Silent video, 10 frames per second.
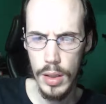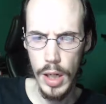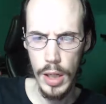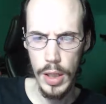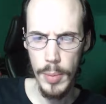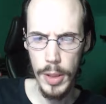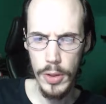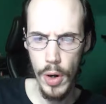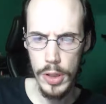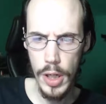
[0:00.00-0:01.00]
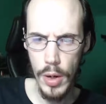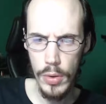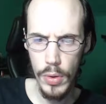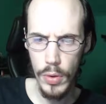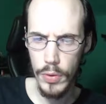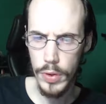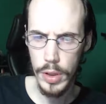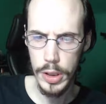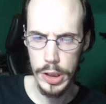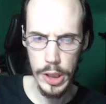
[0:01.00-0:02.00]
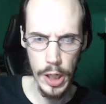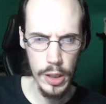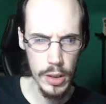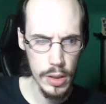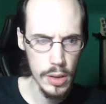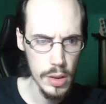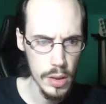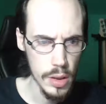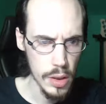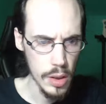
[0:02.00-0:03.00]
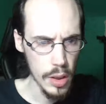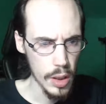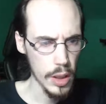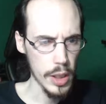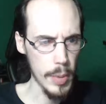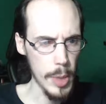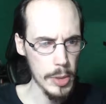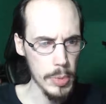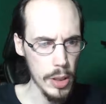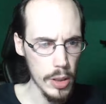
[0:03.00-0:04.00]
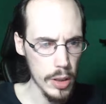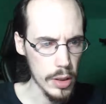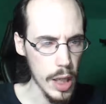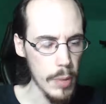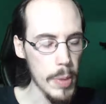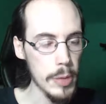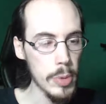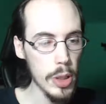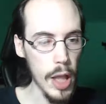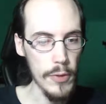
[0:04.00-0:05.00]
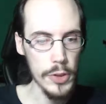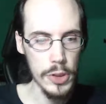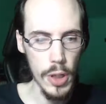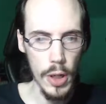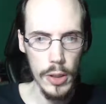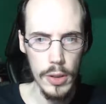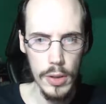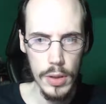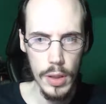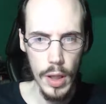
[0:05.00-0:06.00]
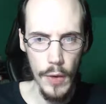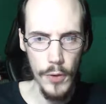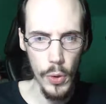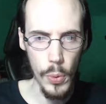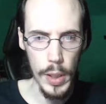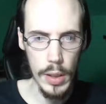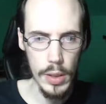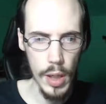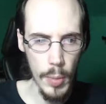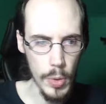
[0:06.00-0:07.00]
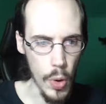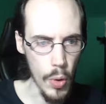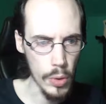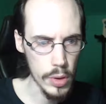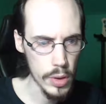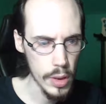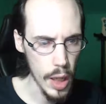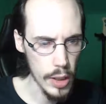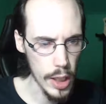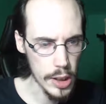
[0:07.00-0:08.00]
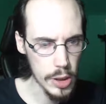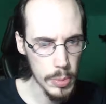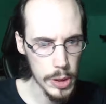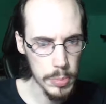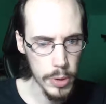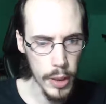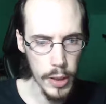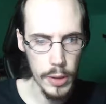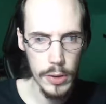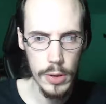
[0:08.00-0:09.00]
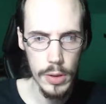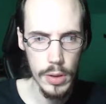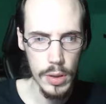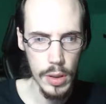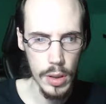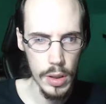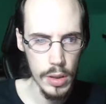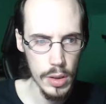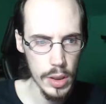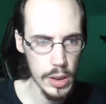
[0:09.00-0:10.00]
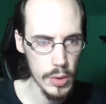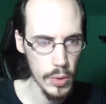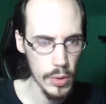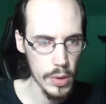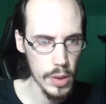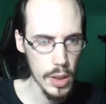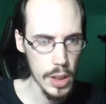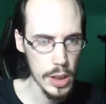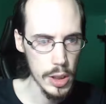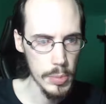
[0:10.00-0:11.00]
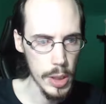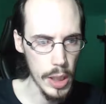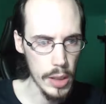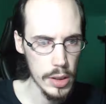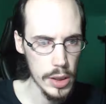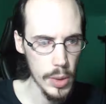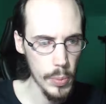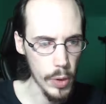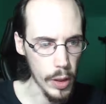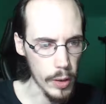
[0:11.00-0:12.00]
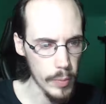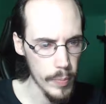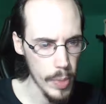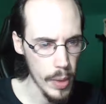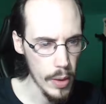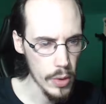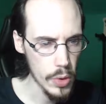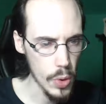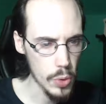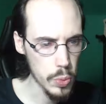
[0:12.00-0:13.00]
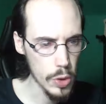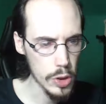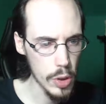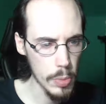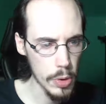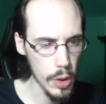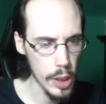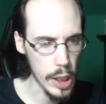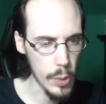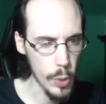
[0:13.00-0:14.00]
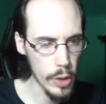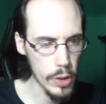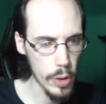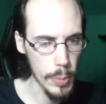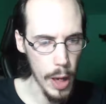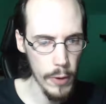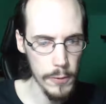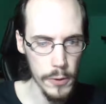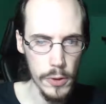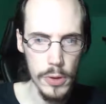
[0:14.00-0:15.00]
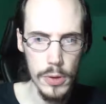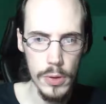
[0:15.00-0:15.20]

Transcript: Did I let my guard down over a cliche? That makes me a laughing stock. Feel weak. I'm cold. I lost too much blood. Huh? Cold. Someday, somewhere. Those words don't belong anywhere near a battlefield.